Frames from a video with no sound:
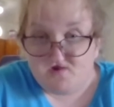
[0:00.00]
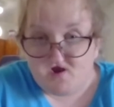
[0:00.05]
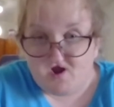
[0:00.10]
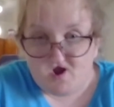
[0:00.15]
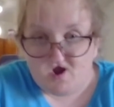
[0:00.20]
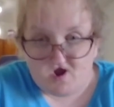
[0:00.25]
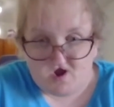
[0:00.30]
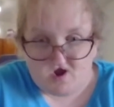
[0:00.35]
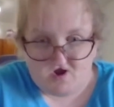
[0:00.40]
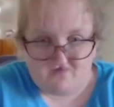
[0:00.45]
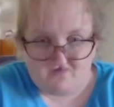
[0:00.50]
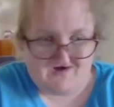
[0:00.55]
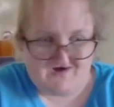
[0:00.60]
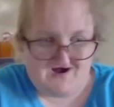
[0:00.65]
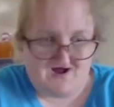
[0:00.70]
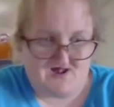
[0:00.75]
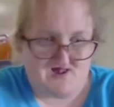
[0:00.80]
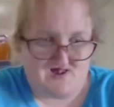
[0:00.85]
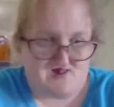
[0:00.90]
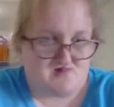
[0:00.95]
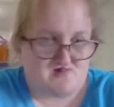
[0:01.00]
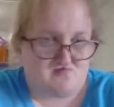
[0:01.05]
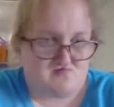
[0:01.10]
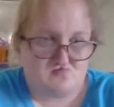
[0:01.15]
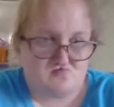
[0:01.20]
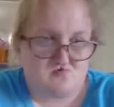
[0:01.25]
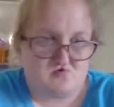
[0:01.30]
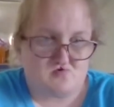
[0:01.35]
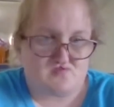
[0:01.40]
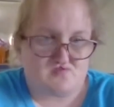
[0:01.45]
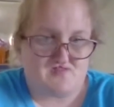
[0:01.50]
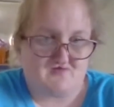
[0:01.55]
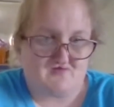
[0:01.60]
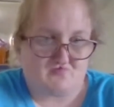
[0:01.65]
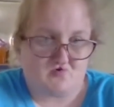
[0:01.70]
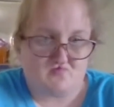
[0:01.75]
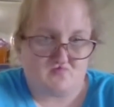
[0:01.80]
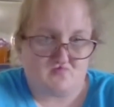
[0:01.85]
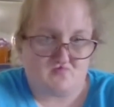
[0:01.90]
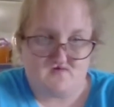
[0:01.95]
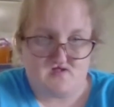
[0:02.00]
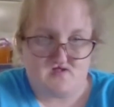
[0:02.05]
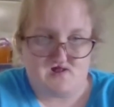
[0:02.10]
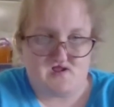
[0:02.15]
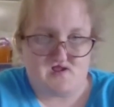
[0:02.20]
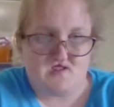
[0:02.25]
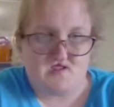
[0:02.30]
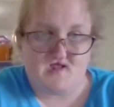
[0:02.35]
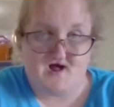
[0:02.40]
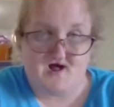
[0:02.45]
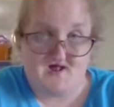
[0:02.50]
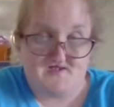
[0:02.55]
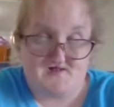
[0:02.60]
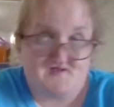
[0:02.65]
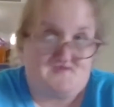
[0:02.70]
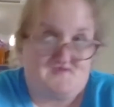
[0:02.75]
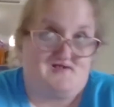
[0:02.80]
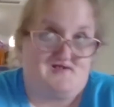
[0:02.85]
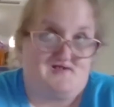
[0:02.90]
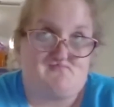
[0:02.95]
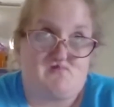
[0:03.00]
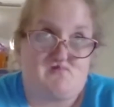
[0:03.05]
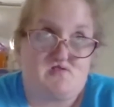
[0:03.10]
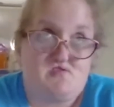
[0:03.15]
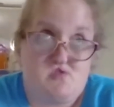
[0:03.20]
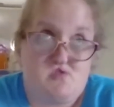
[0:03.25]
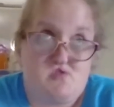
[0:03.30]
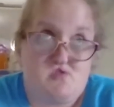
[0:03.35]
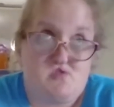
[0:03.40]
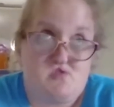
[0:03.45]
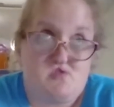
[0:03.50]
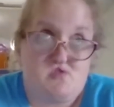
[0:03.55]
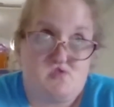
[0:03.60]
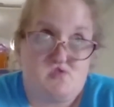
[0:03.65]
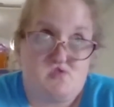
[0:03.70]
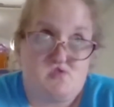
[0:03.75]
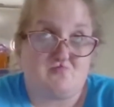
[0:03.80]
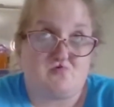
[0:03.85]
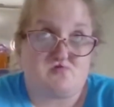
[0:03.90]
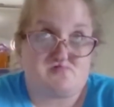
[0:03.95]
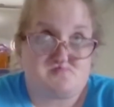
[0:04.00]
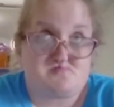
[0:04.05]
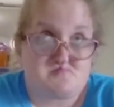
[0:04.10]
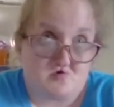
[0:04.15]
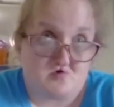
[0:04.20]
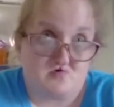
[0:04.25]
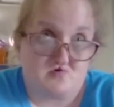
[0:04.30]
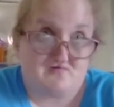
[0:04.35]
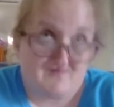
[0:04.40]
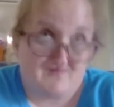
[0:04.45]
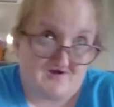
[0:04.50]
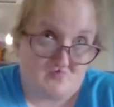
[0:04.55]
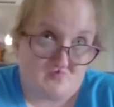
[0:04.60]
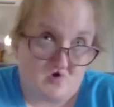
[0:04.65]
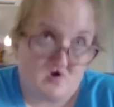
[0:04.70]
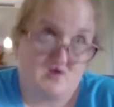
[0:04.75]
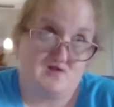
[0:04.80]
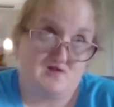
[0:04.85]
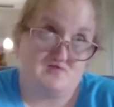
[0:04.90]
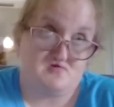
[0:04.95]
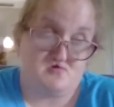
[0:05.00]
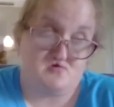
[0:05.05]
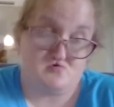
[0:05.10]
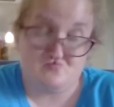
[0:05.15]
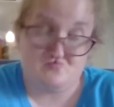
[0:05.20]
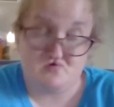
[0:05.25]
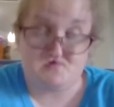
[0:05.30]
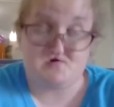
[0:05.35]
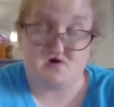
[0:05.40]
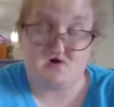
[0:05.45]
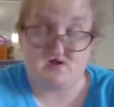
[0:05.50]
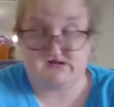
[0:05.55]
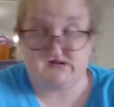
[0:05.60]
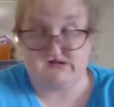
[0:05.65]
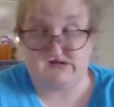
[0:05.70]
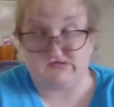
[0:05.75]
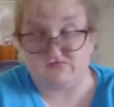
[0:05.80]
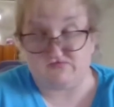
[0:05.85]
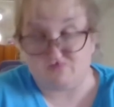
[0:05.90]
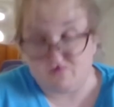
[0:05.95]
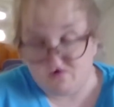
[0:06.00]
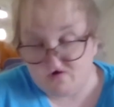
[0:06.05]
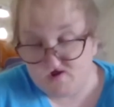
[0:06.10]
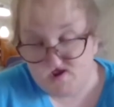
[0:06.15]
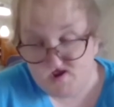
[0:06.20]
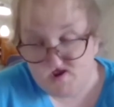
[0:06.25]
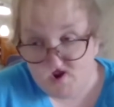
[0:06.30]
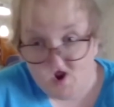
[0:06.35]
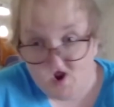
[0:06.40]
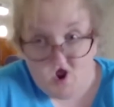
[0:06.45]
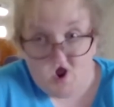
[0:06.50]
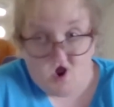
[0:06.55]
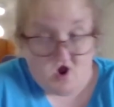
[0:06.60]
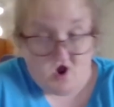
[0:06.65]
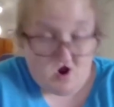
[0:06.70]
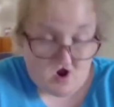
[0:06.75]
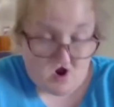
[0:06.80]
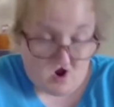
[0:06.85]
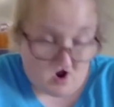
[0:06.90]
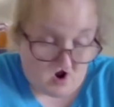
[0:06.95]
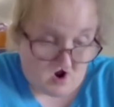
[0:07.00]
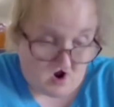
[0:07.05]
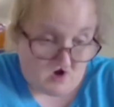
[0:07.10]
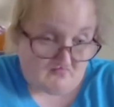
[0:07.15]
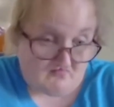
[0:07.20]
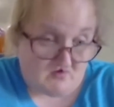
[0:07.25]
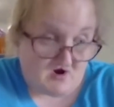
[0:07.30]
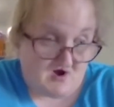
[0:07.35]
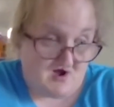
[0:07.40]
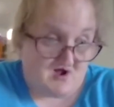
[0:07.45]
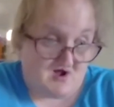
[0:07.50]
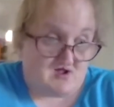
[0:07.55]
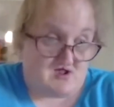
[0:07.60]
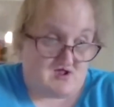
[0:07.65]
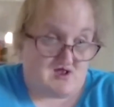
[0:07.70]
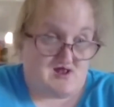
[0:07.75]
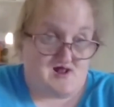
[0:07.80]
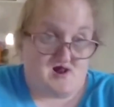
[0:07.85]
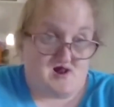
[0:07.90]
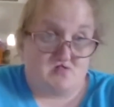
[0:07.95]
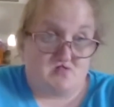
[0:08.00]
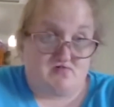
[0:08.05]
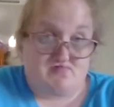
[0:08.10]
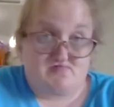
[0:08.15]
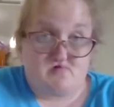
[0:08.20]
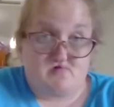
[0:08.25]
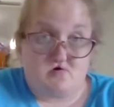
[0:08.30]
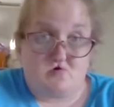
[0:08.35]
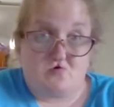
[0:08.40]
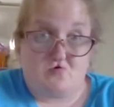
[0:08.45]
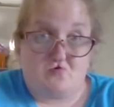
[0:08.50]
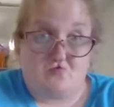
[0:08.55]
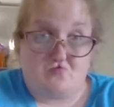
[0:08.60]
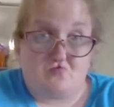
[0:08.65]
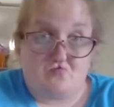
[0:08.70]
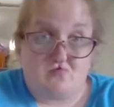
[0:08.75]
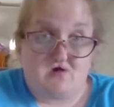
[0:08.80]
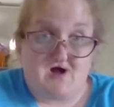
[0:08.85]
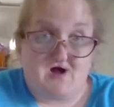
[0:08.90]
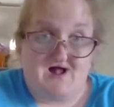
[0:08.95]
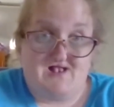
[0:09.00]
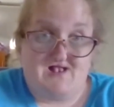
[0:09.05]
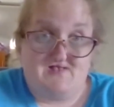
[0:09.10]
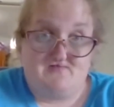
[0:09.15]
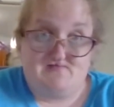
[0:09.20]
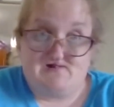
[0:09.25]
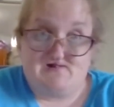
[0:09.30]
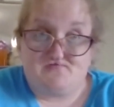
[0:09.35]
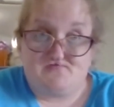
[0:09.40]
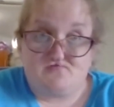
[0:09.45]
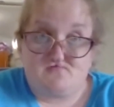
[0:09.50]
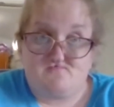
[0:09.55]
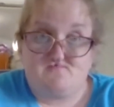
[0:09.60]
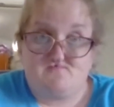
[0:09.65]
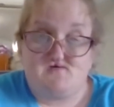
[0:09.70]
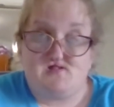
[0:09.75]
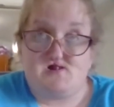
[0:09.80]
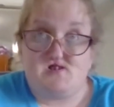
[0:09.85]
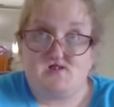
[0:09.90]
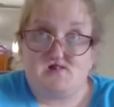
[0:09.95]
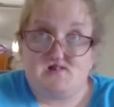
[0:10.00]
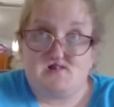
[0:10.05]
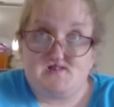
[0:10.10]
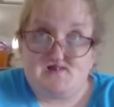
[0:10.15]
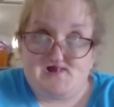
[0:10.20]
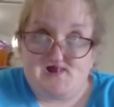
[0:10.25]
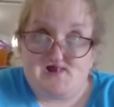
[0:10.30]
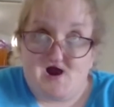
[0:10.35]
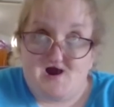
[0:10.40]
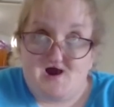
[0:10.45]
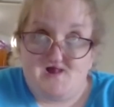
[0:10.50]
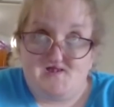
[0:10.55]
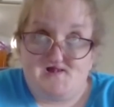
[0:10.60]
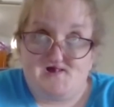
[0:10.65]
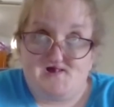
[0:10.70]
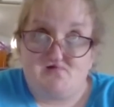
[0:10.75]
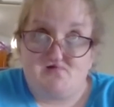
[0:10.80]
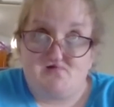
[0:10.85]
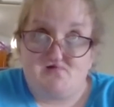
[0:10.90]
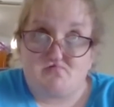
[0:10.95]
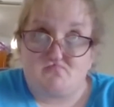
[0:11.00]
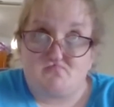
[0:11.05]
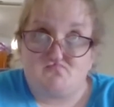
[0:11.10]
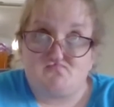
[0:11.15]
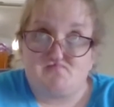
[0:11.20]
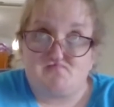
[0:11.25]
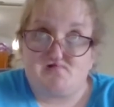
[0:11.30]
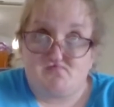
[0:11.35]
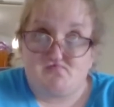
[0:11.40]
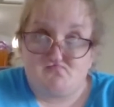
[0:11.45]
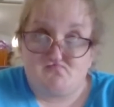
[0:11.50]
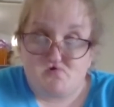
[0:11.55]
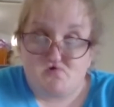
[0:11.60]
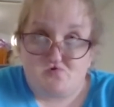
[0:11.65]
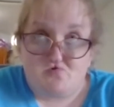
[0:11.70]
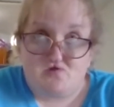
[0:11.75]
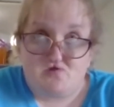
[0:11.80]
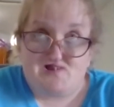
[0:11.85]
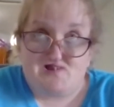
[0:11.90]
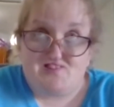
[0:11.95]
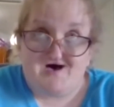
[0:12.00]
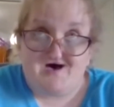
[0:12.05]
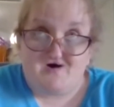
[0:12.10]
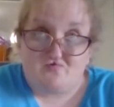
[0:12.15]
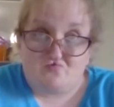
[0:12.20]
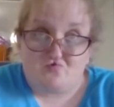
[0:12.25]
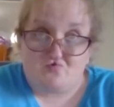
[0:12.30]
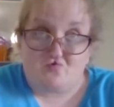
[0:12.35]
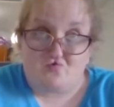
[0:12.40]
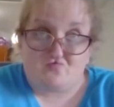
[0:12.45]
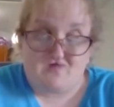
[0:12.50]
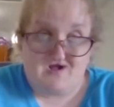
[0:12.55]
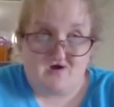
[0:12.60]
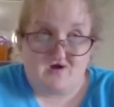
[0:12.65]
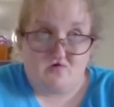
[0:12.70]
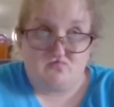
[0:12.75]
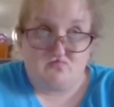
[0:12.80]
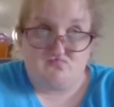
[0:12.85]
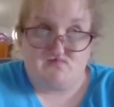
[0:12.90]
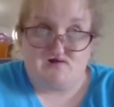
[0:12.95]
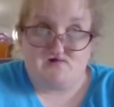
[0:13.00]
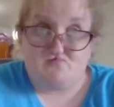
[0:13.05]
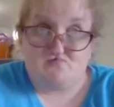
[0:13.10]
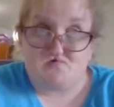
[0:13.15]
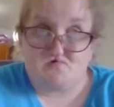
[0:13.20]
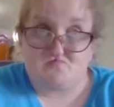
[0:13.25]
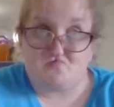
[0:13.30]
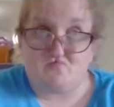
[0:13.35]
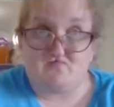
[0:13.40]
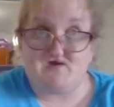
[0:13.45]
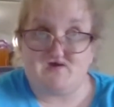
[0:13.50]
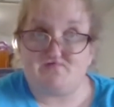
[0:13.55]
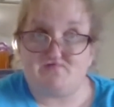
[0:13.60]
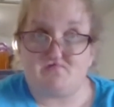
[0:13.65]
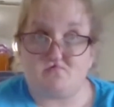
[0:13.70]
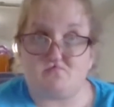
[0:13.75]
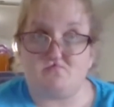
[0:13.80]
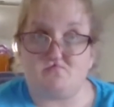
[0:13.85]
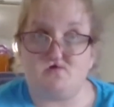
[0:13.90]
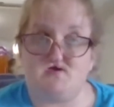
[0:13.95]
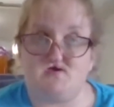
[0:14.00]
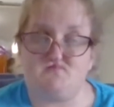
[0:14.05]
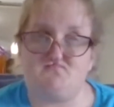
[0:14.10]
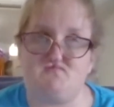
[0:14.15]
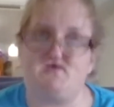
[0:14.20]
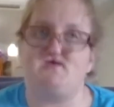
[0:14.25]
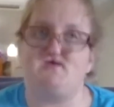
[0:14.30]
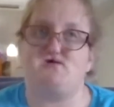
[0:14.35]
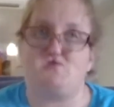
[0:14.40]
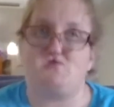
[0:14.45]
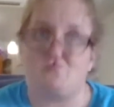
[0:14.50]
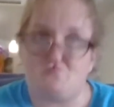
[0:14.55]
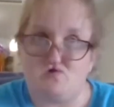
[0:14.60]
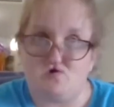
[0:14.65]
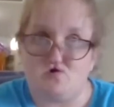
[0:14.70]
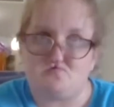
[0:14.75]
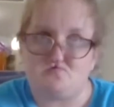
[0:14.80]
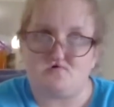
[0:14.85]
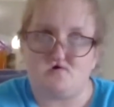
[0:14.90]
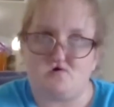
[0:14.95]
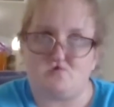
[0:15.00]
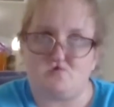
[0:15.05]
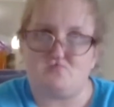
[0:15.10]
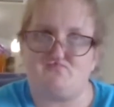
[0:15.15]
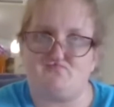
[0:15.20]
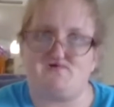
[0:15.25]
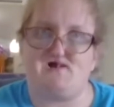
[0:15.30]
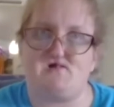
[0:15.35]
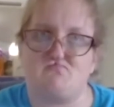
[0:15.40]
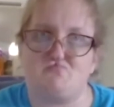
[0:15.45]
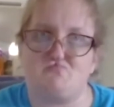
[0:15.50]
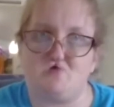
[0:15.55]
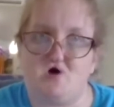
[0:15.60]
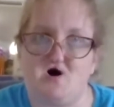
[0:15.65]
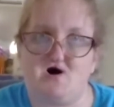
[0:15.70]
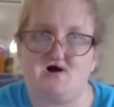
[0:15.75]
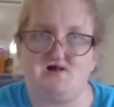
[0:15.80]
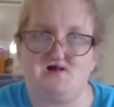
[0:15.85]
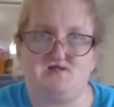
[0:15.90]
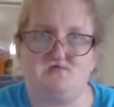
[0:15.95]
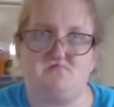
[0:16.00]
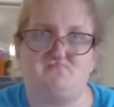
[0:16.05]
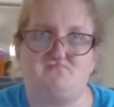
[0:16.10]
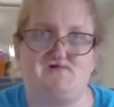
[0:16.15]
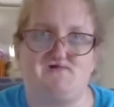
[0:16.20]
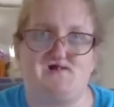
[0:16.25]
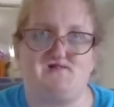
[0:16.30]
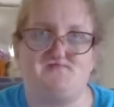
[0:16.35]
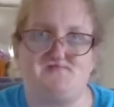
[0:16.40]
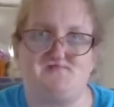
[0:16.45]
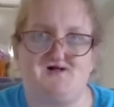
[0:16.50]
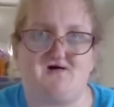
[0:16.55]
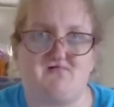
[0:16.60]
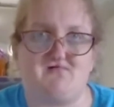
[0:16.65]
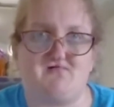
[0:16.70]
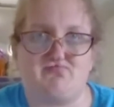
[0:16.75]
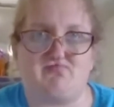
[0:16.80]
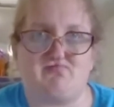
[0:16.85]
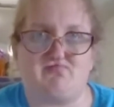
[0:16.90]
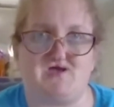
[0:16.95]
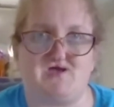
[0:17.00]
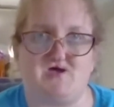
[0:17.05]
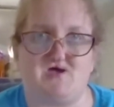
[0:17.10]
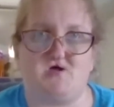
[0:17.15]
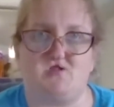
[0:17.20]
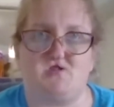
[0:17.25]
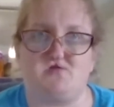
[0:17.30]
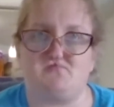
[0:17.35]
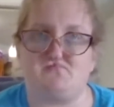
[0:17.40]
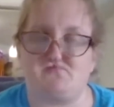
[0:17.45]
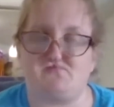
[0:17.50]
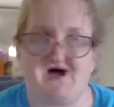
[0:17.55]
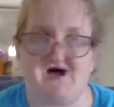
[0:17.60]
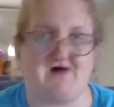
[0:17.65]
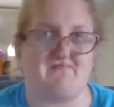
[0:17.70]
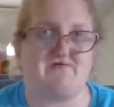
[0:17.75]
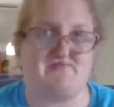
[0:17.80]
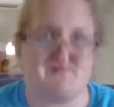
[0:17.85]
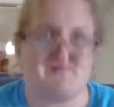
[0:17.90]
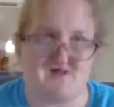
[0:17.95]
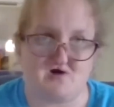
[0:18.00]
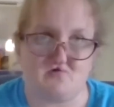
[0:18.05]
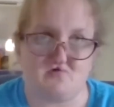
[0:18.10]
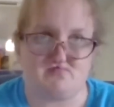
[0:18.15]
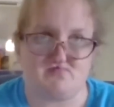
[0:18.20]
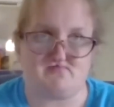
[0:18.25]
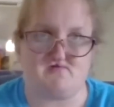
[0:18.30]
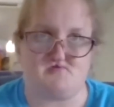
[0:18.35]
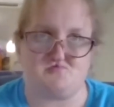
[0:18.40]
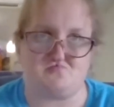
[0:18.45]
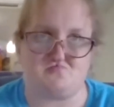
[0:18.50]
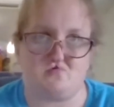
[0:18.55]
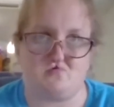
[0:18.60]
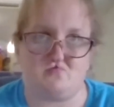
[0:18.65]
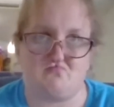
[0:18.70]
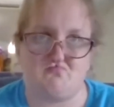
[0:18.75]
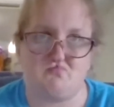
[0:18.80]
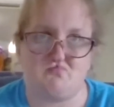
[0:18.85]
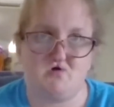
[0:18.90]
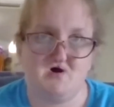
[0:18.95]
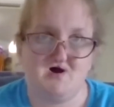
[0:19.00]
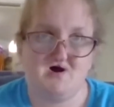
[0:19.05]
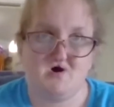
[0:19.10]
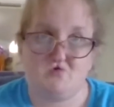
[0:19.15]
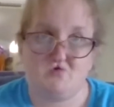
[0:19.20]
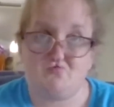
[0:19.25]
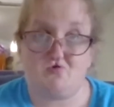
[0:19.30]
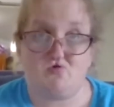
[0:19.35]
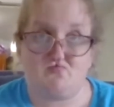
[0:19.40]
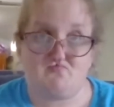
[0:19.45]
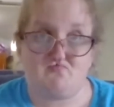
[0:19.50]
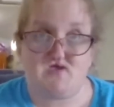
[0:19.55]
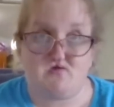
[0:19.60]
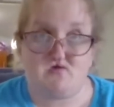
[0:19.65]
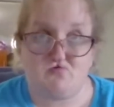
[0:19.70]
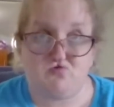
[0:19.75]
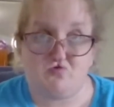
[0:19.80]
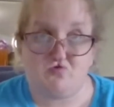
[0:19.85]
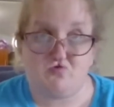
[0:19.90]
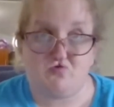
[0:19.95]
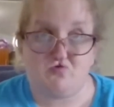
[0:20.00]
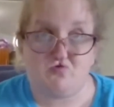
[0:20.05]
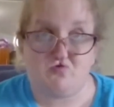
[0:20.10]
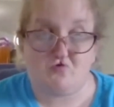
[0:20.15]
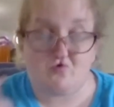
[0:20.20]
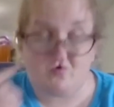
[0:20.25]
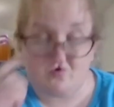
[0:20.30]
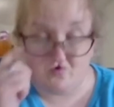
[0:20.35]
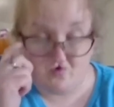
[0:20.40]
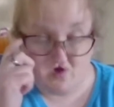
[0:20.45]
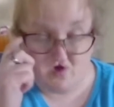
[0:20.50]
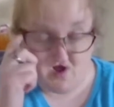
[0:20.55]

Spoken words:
I could never fit in, and I didn't even know how I would start if I wanted to, which I didn't really. And so I didn't fit into the ideas of disability that were around me, which were basically being in a wheelchair, being blind, being deaf, and having Down syndrome were the big 4.